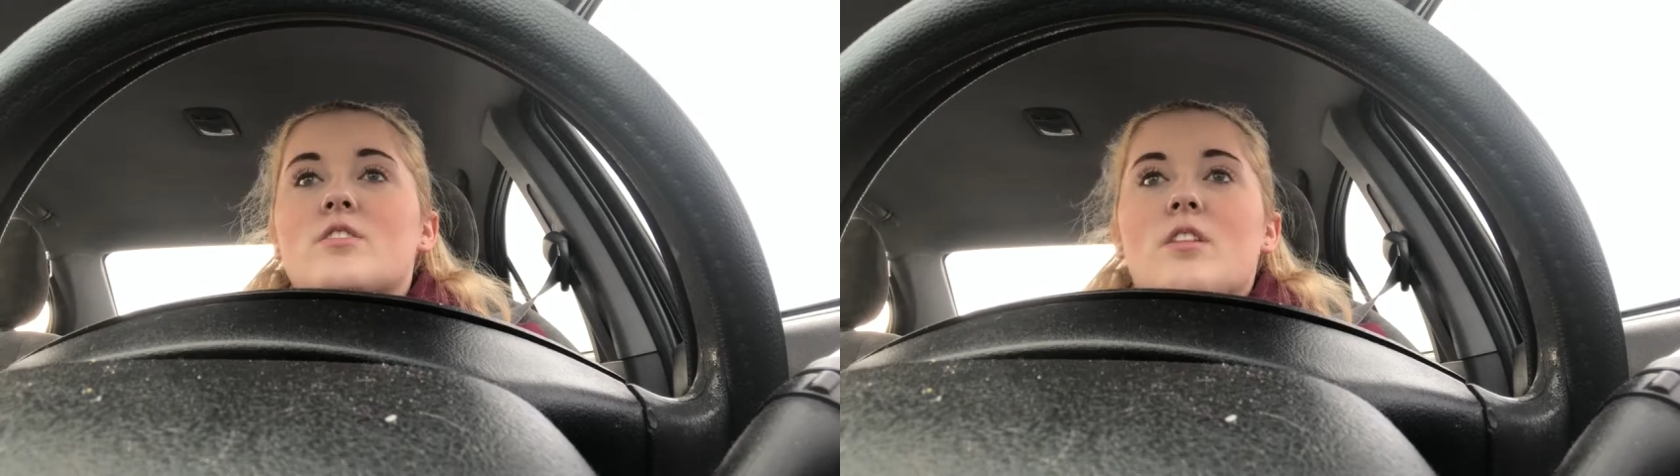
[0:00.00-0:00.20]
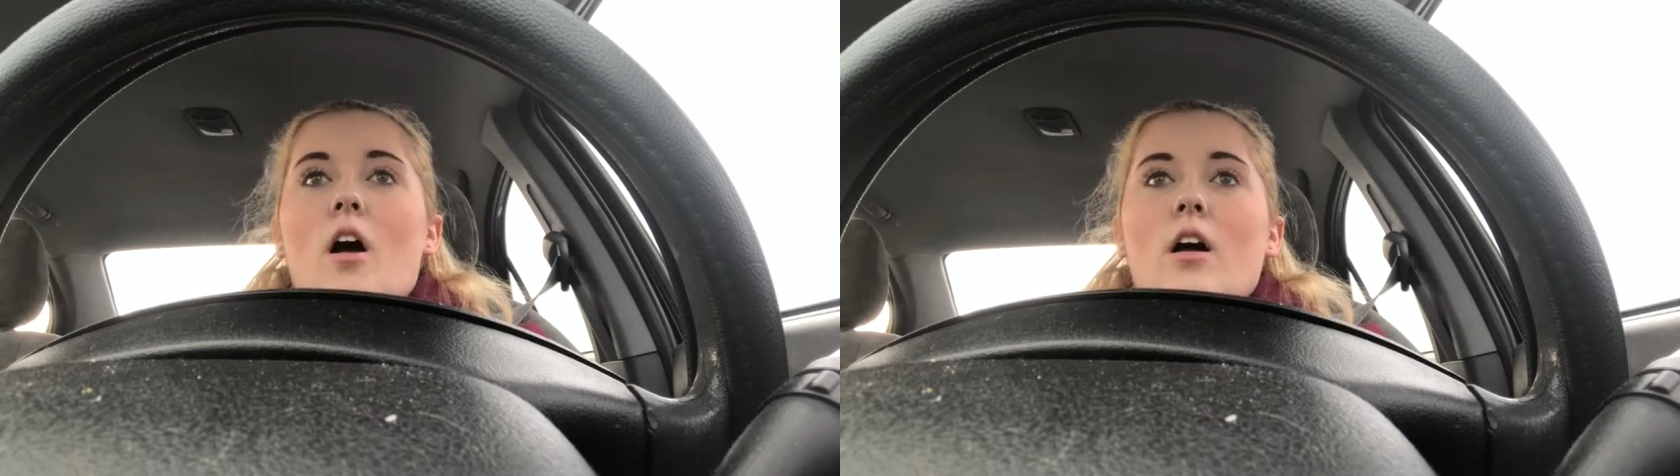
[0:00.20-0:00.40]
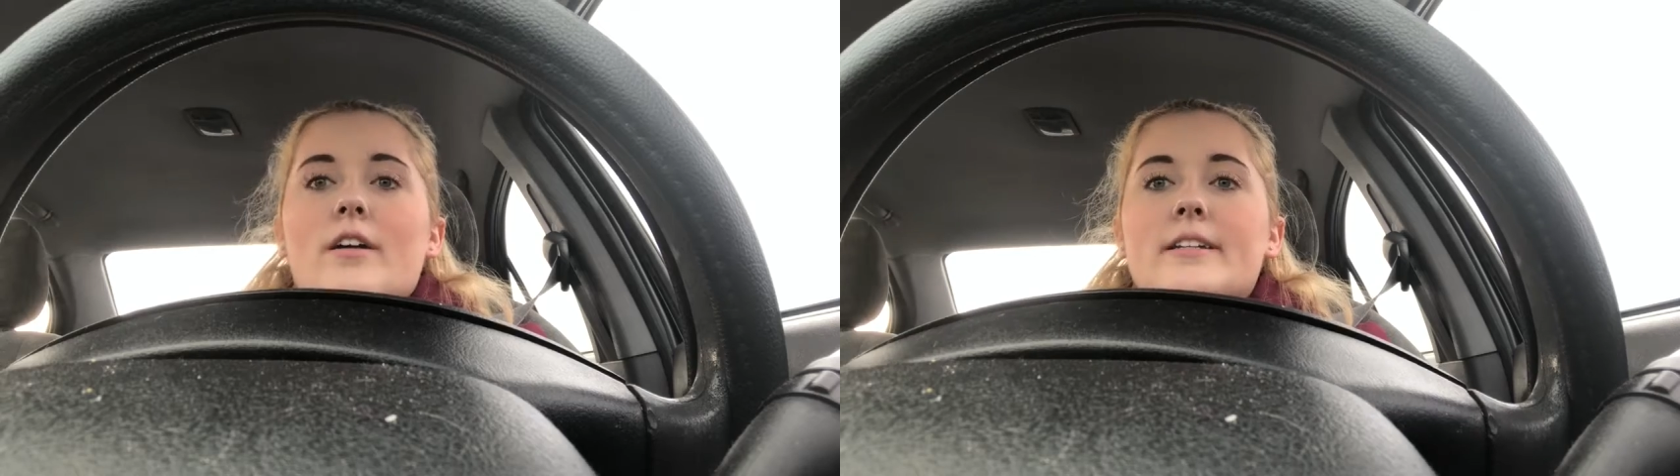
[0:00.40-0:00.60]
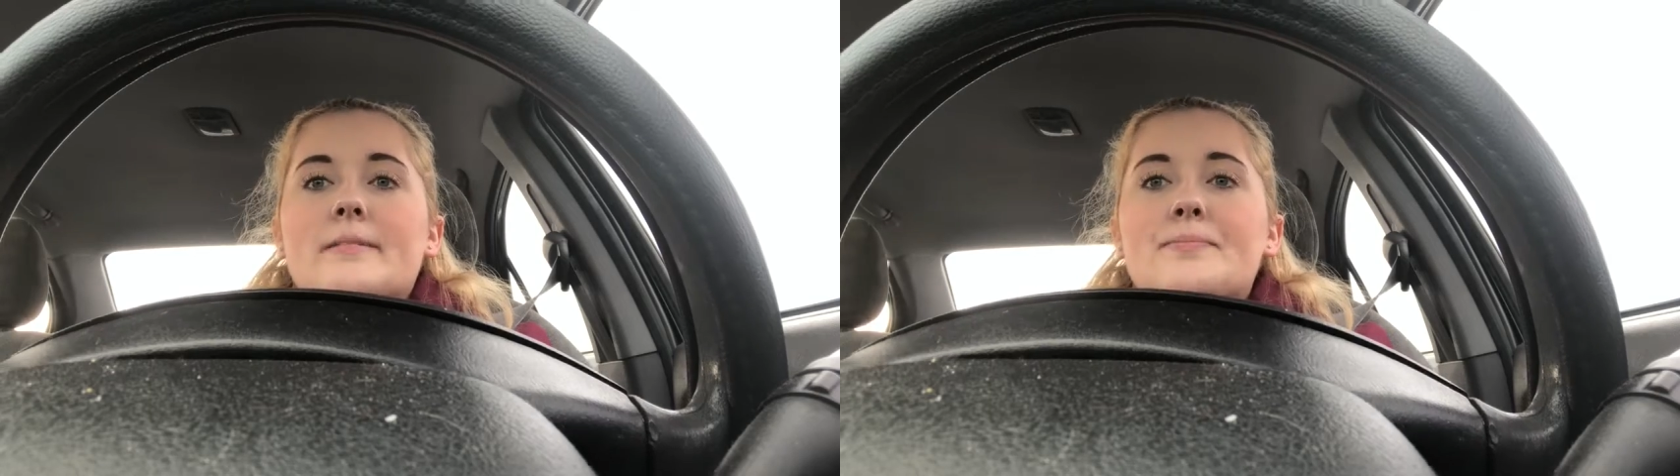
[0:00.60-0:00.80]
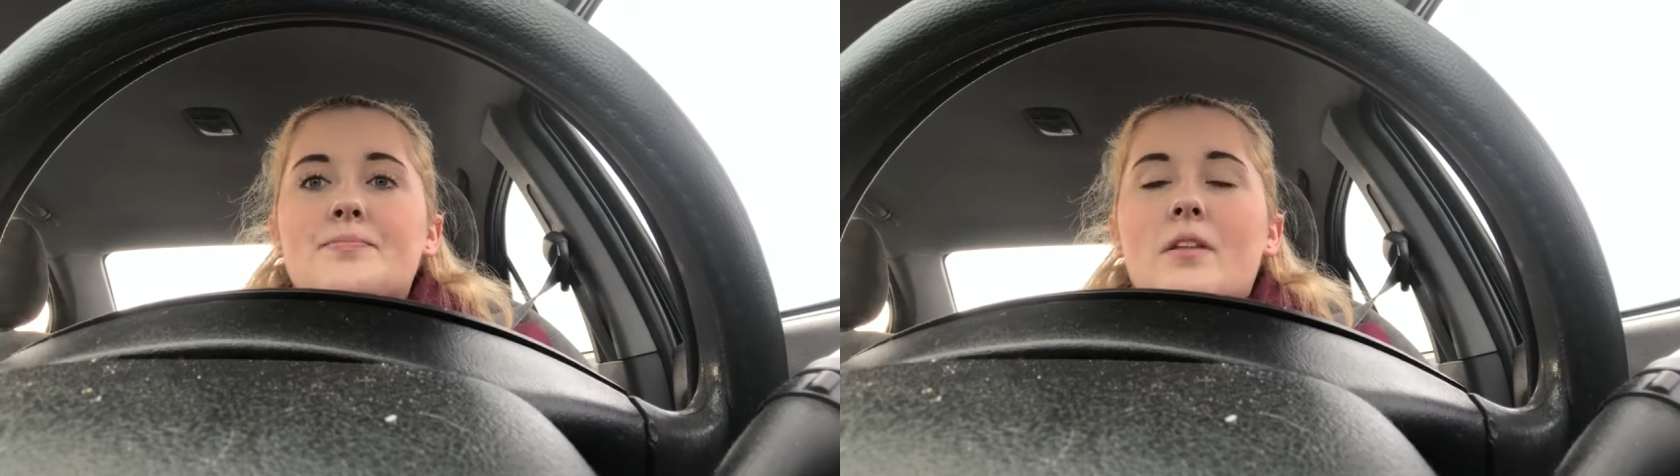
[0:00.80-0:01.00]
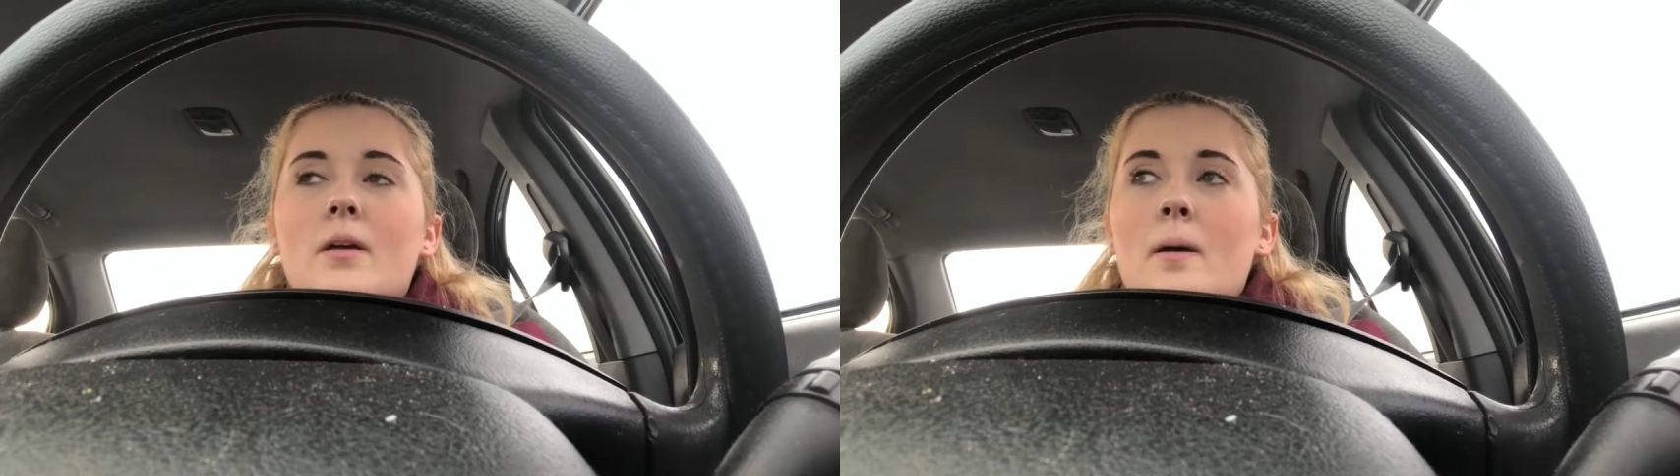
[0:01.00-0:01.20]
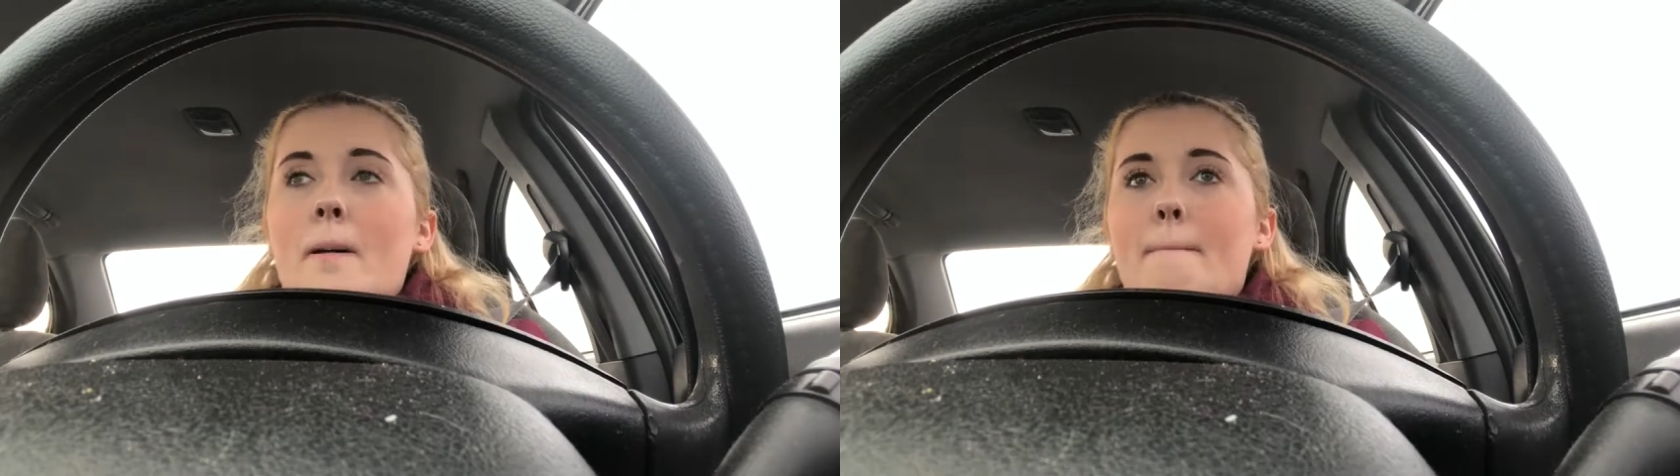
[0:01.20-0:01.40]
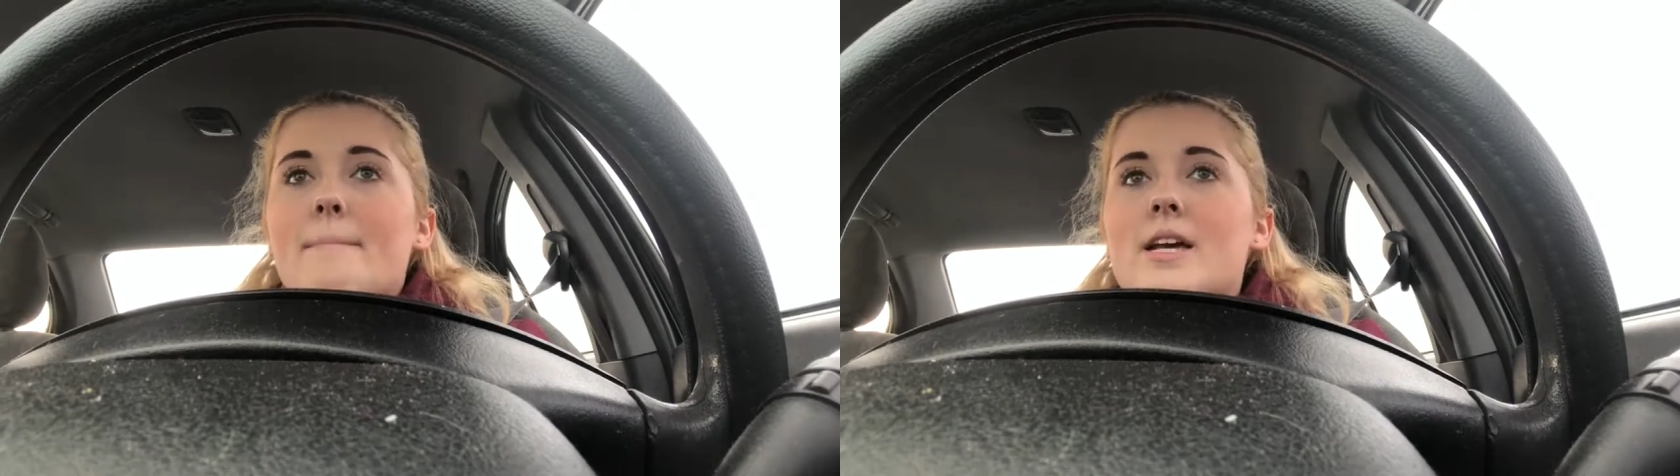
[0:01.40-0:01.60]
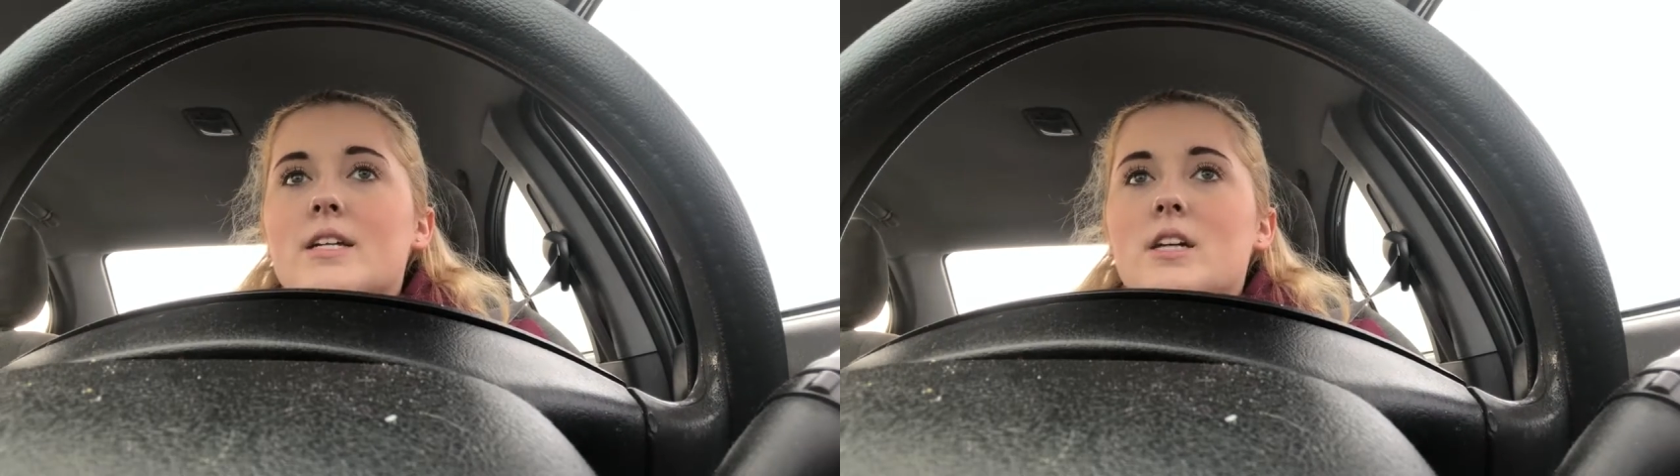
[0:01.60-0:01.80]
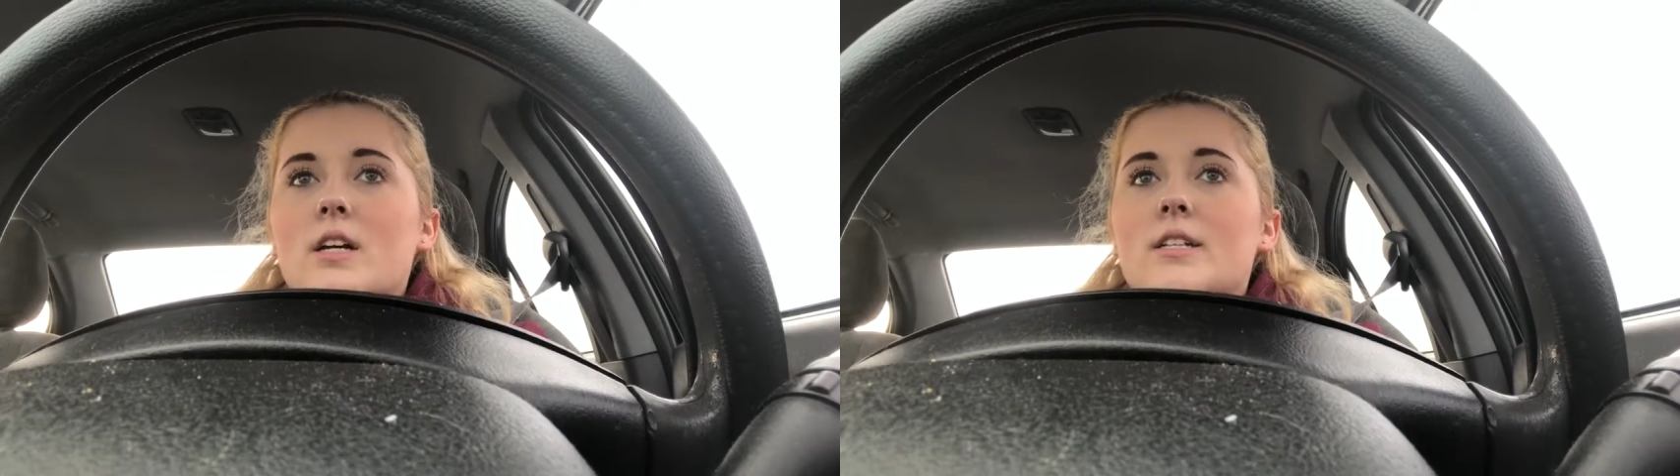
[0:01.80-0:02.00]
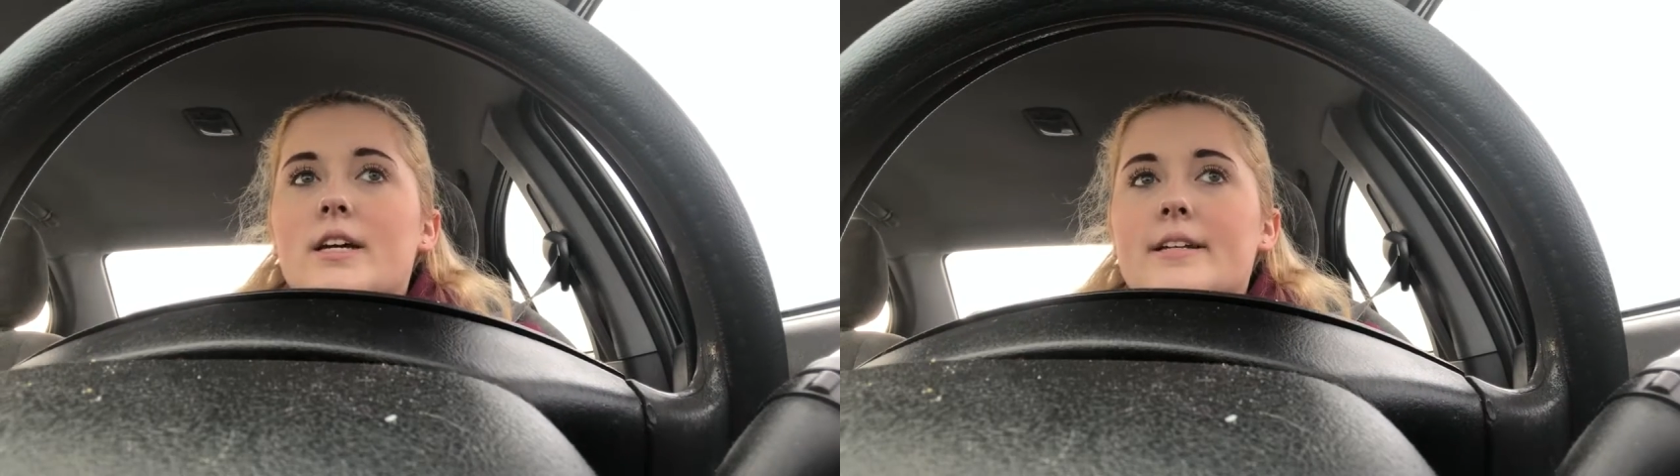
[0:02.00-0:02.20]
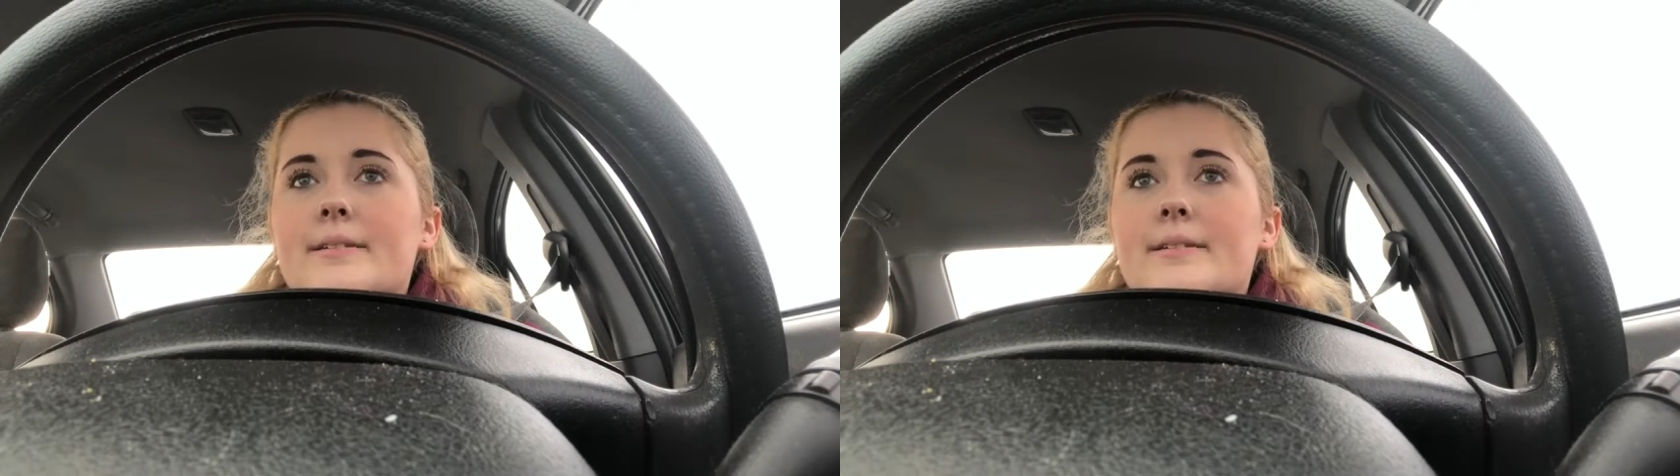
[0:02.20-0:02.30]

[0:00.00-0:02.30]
the song and me conducting,